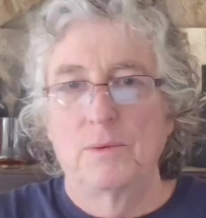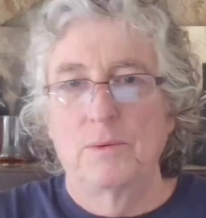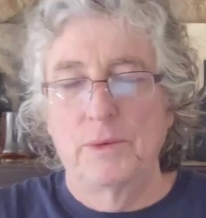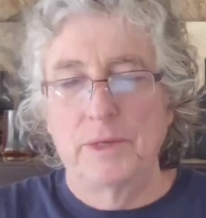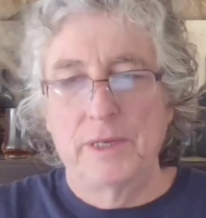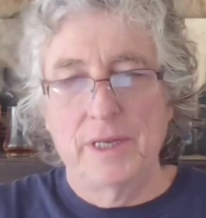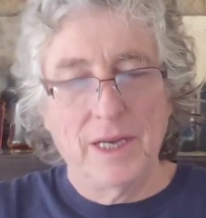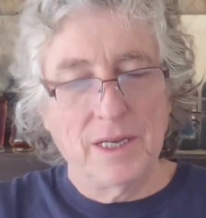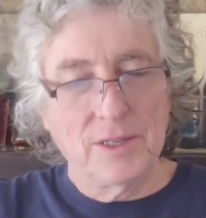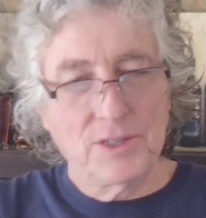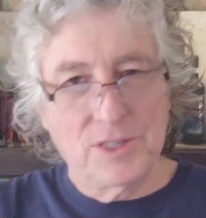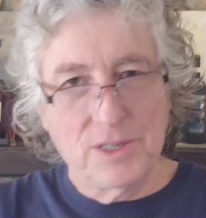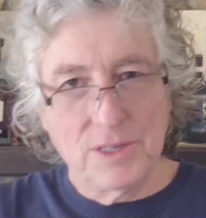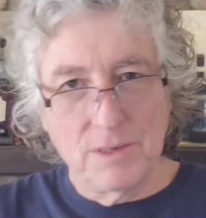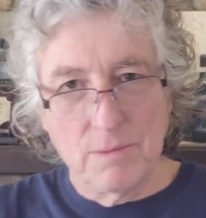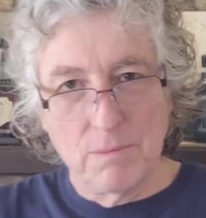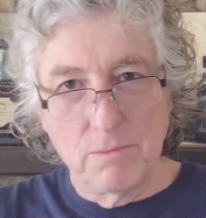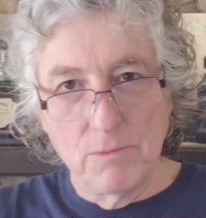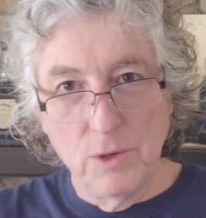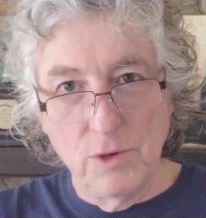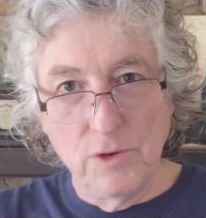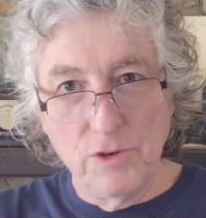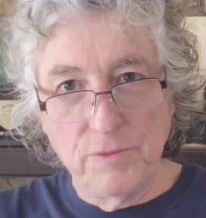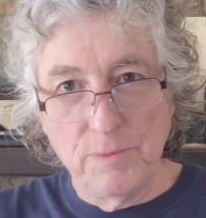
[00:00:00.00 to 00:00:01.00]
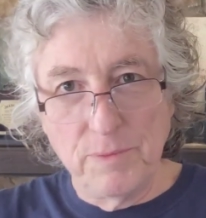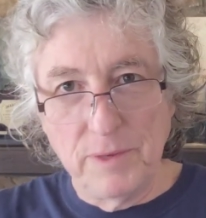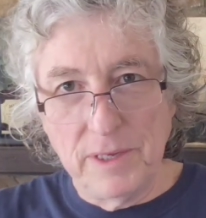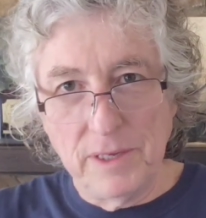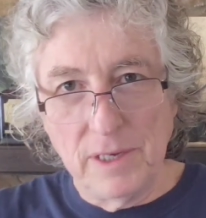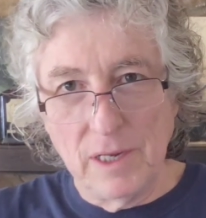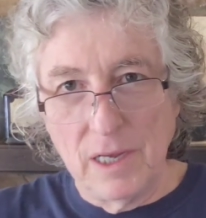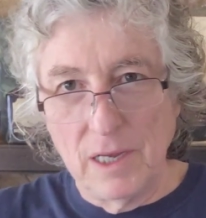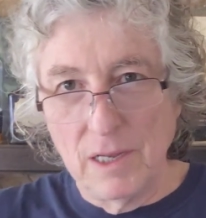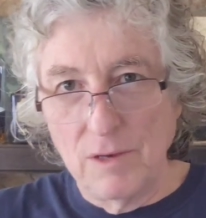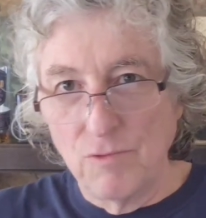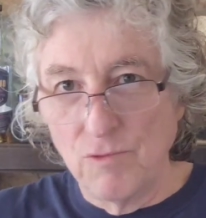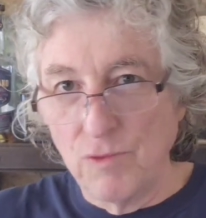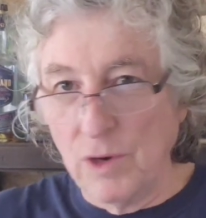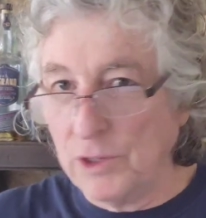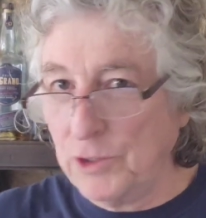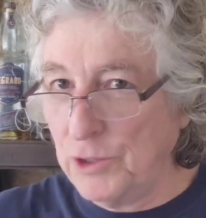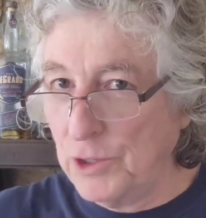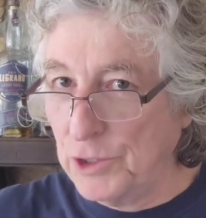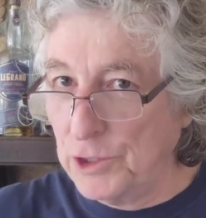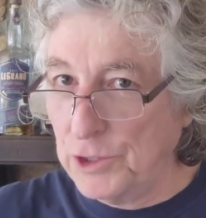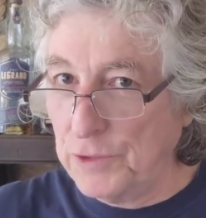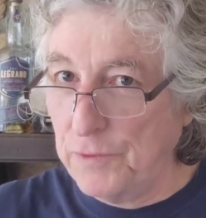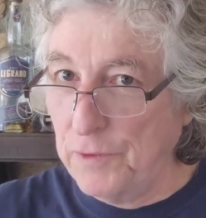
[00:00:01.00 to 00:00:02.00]
We got some movement and
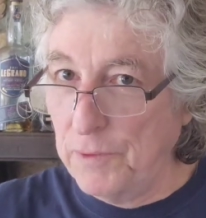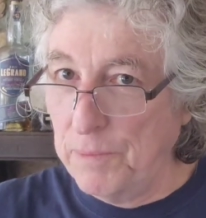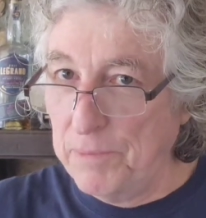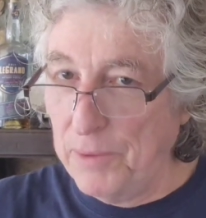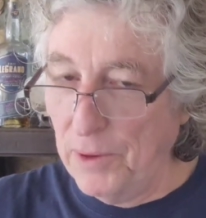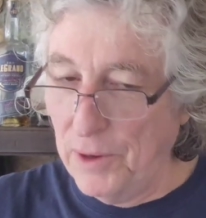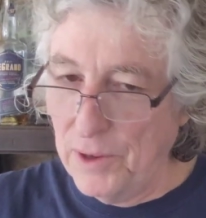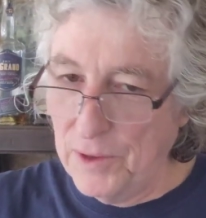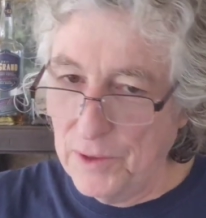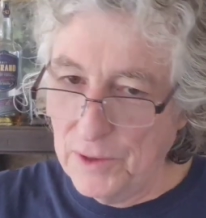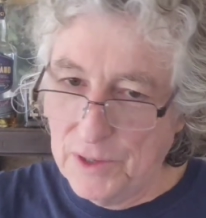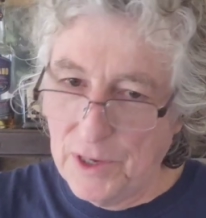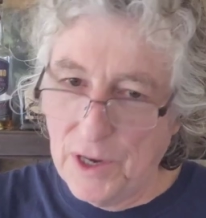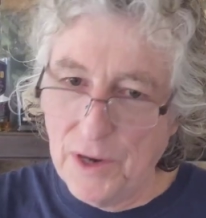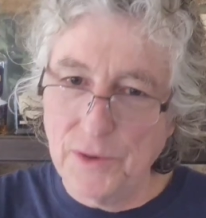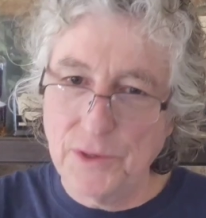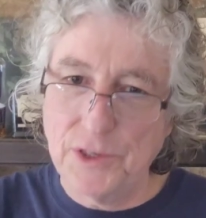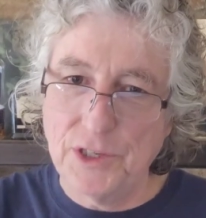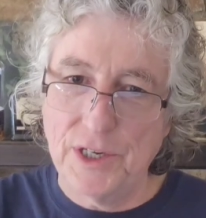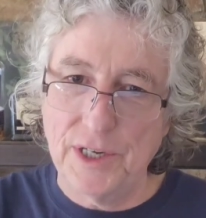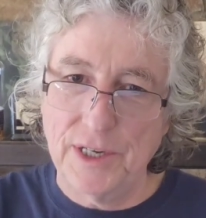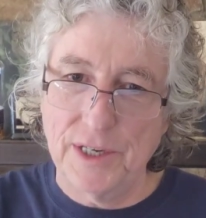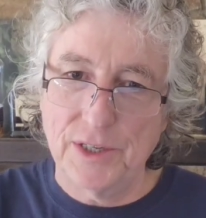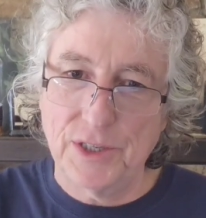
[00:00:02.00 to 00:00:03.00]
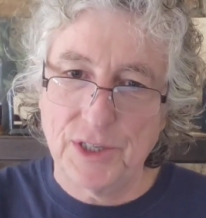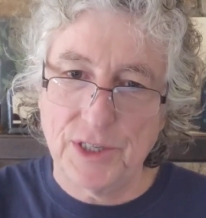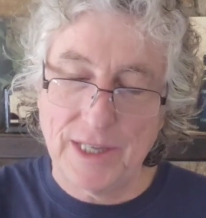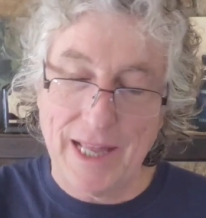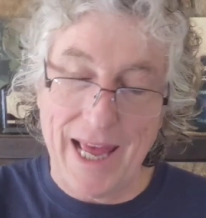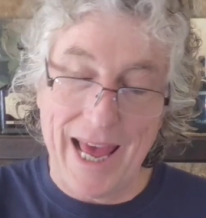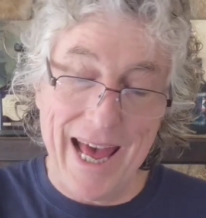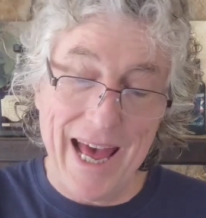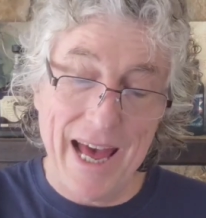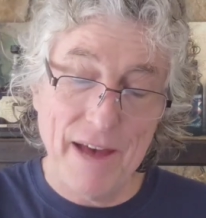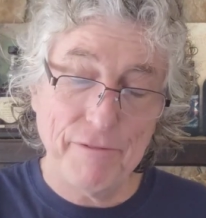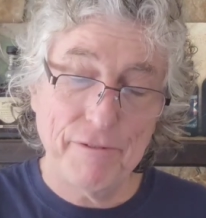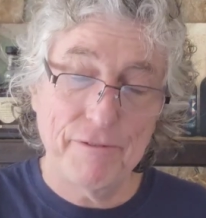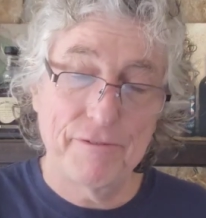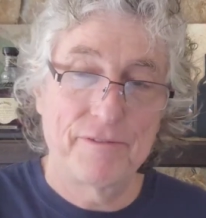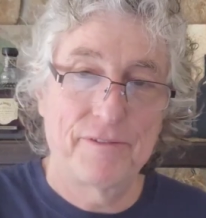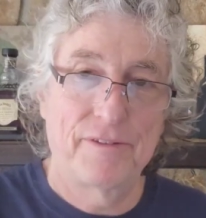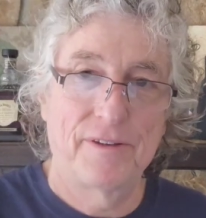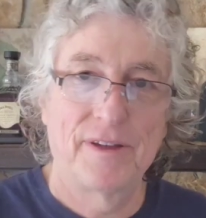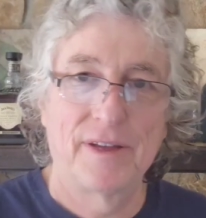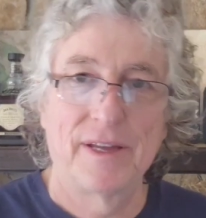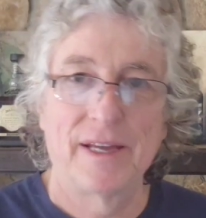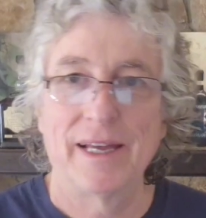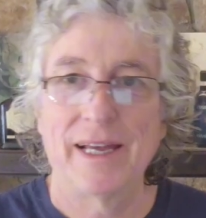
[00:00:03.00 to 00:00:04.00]
Rutgers football coaching
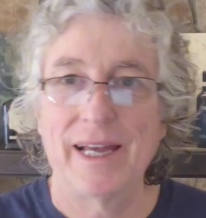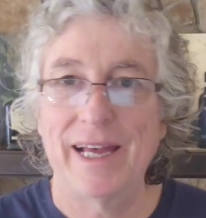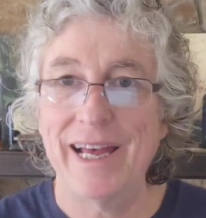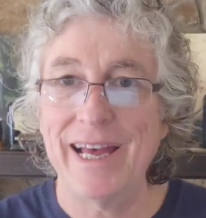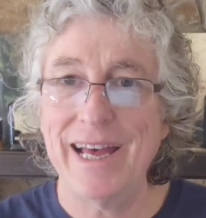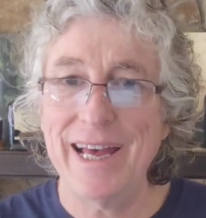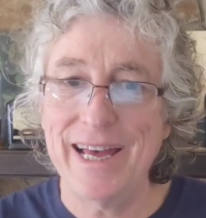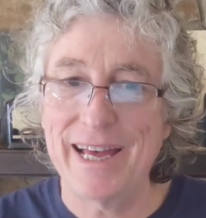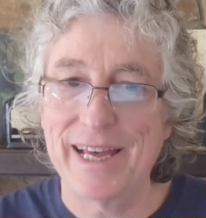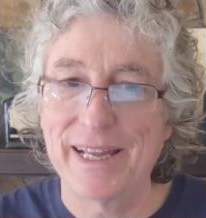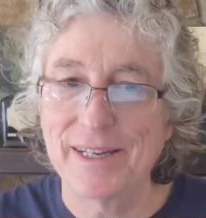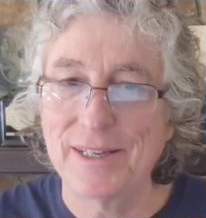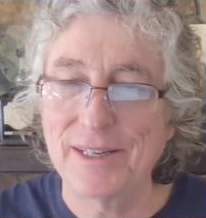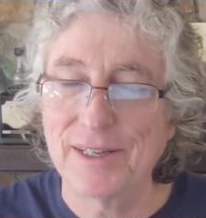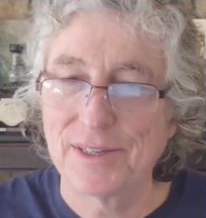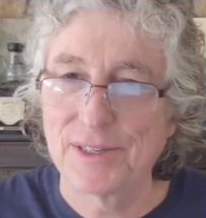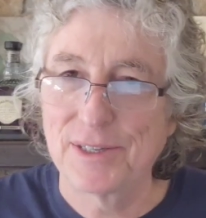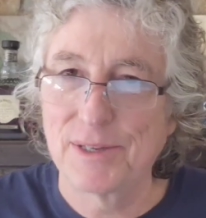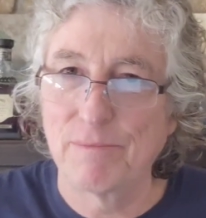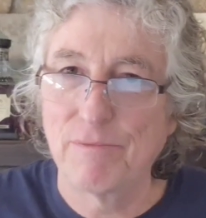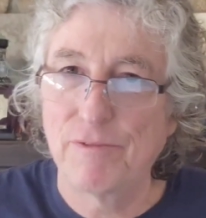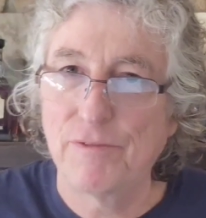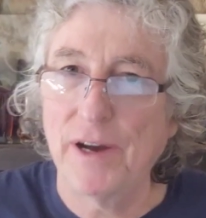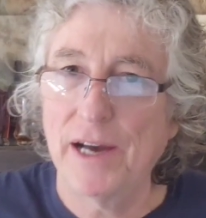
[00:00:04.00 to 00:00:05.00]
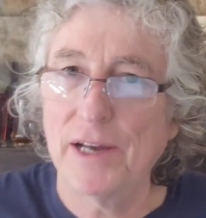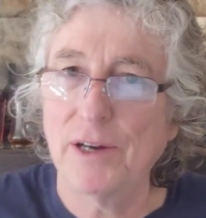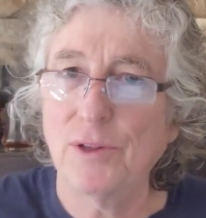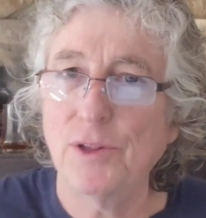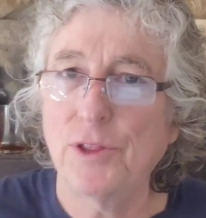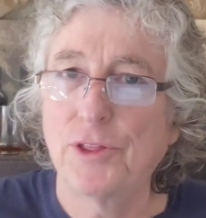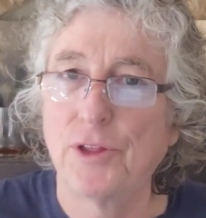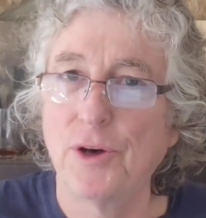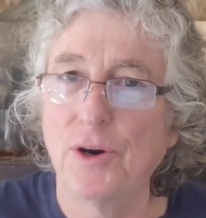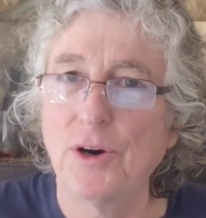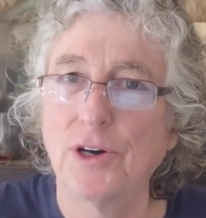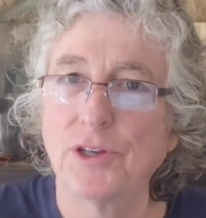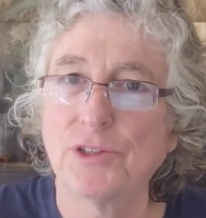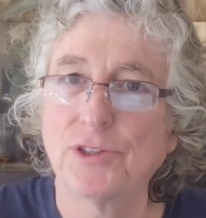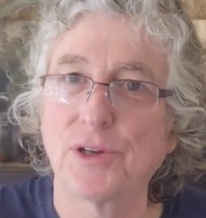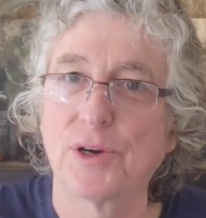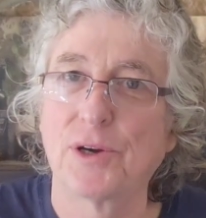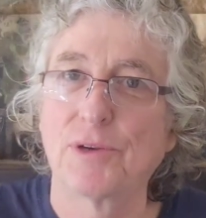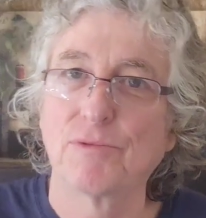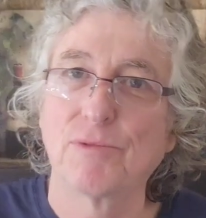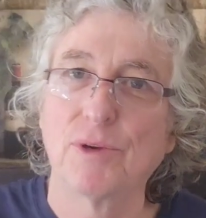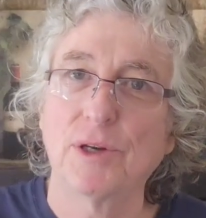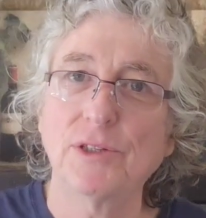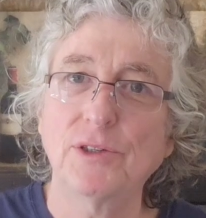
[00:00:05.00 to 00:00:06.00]
staff and some final thoughts
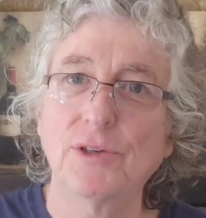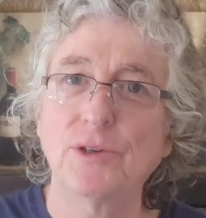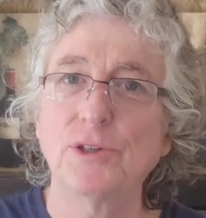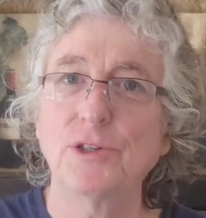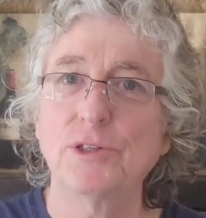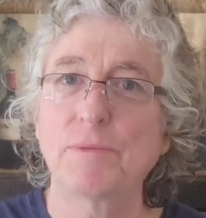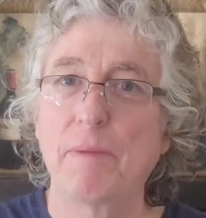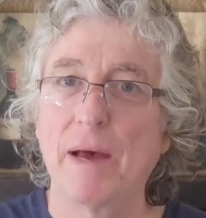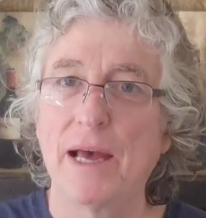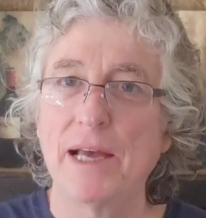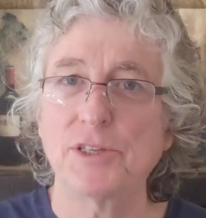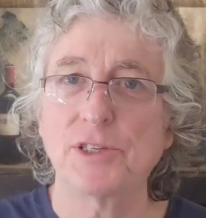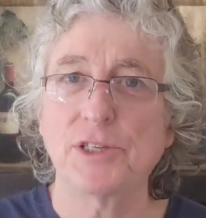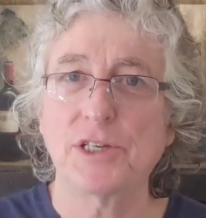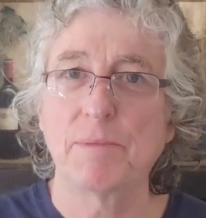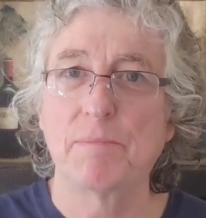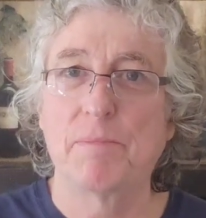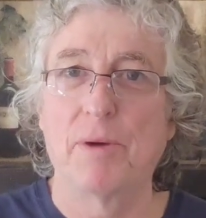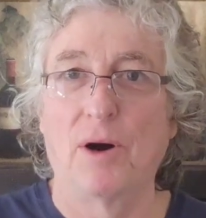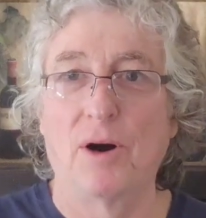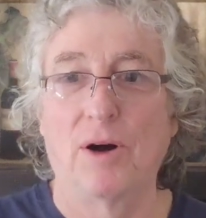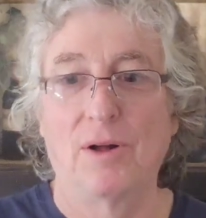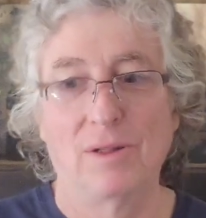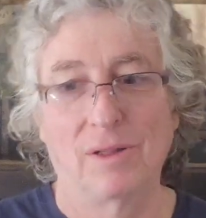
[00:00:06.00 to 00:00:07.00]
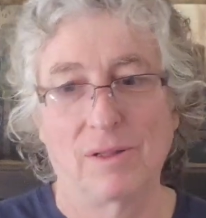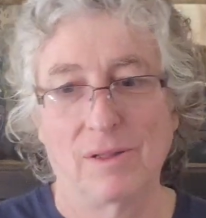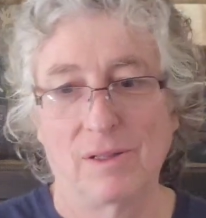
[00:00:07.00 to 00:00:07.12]
on Rutgers basketball.